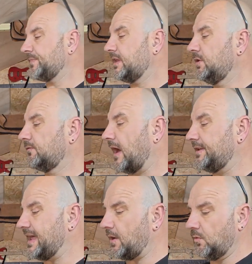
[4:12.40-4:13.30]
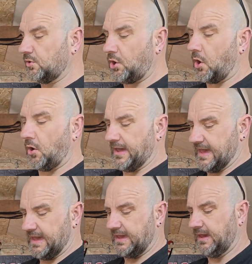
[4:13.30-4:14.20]
You've now got
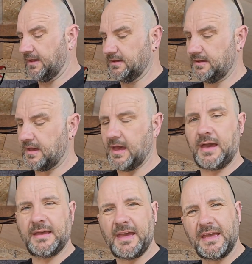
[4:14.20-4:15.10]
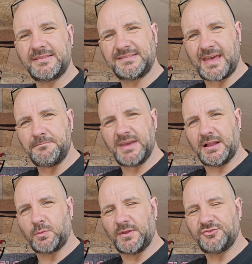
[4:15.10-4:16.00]
a
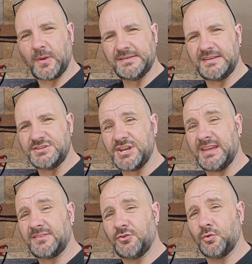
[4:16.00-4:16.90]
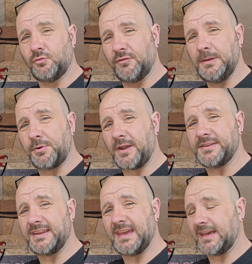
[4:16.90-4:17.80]
10BL 120 G2
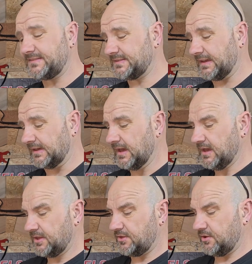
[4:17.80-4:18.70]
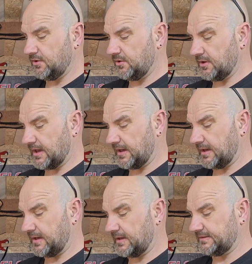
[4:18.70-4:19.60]
rebranded ESC,
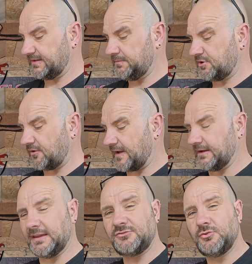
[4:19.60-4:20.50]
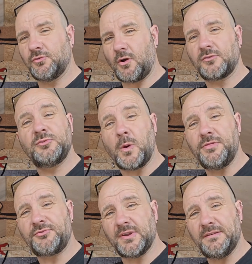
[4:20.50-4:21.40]
the Team Corally 2 Rocks
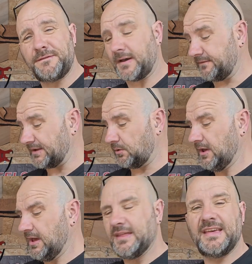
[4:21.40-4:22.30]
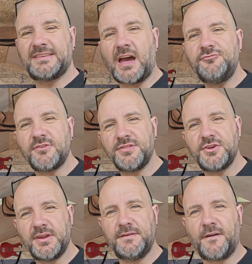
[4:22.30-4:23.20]
135. Now, there's
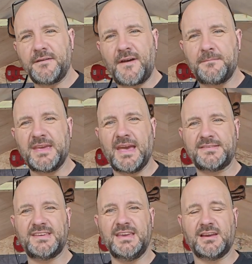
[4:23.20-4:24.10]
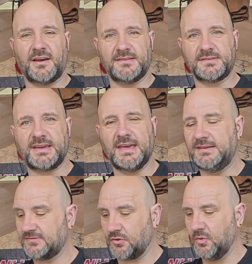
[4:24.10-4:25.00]
135 amp ESC, guys, okay?
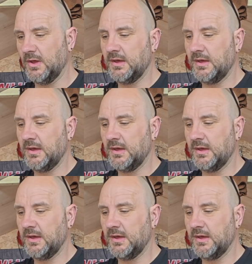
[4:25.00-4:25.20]
So